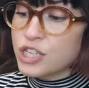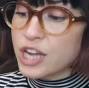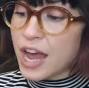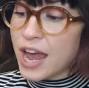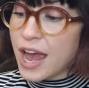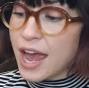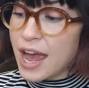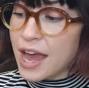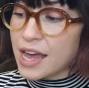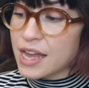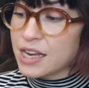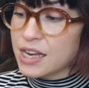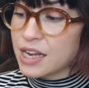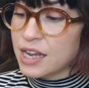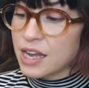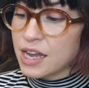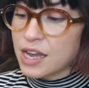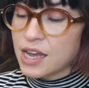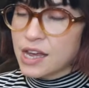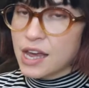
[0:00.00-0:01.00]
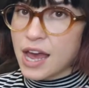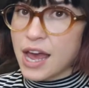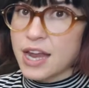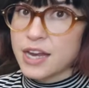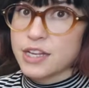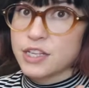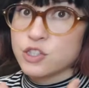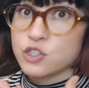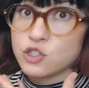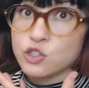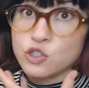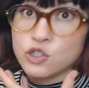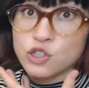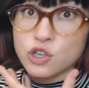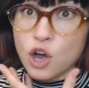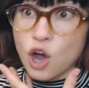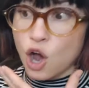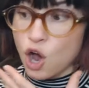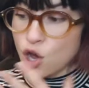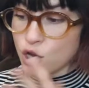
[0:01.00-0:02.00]
head and its
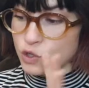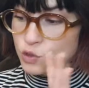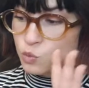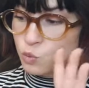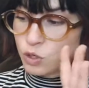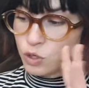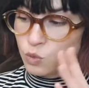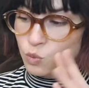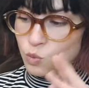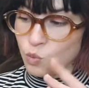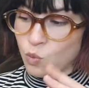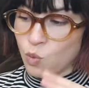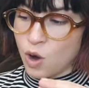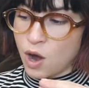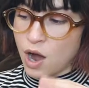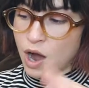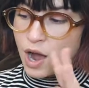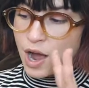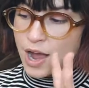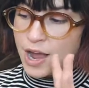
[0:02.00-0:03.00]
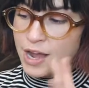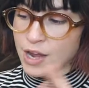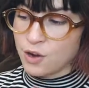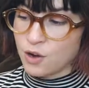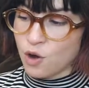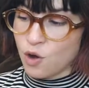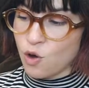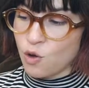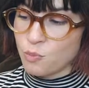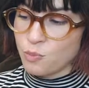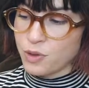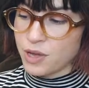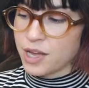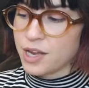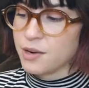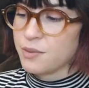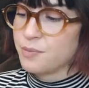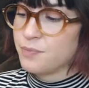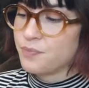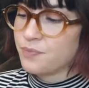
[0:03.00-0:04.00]
jaws were wide
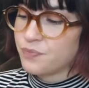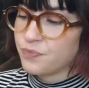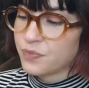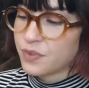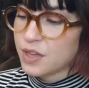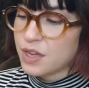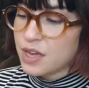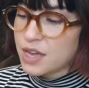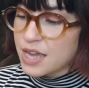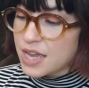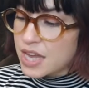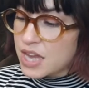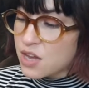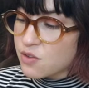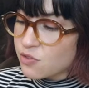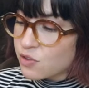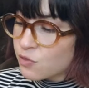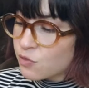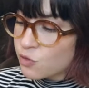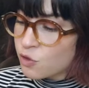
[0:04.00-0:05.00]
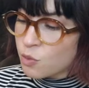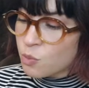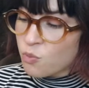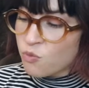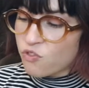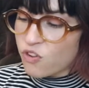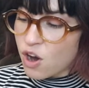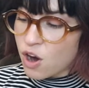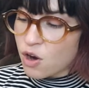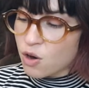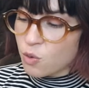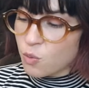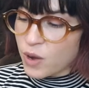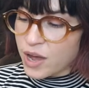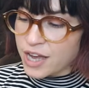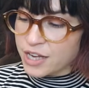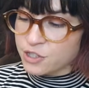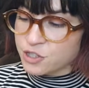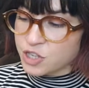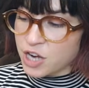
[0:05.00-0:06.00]
open. Even from far
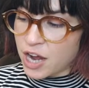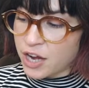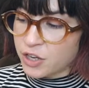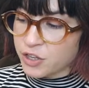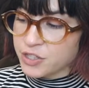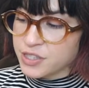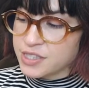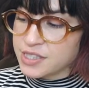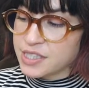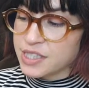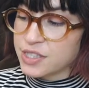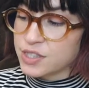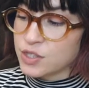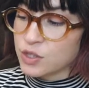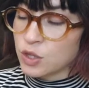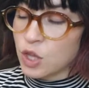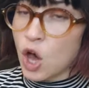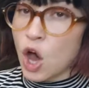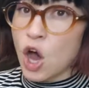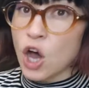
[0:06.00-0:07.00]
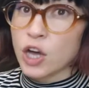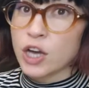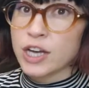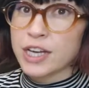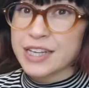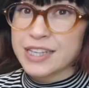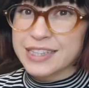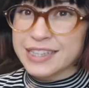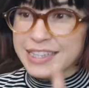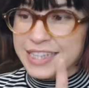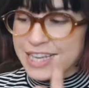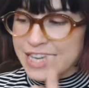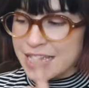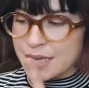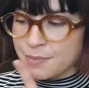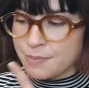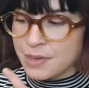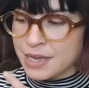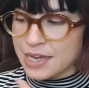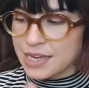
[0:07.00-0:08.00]
away, Jack could see its long,
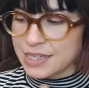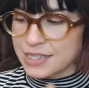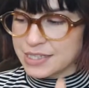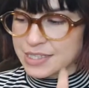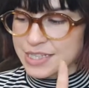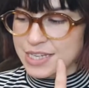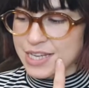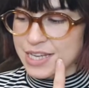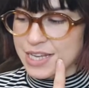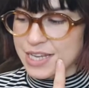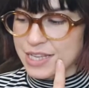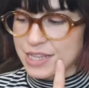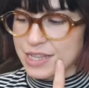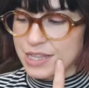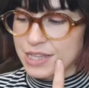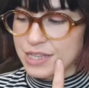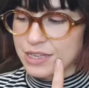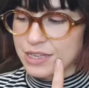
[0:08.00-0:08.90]
gleaming teeth.